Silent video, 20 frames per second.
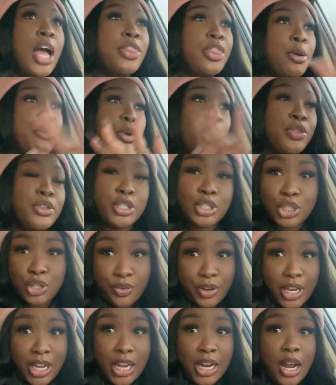They'll be on the
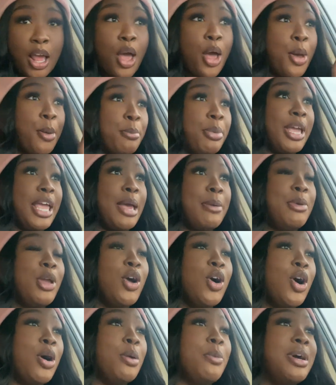screen. But yeah, we're
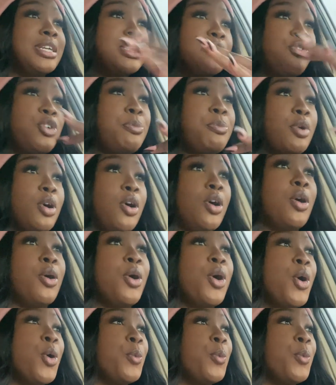going home to watch some football.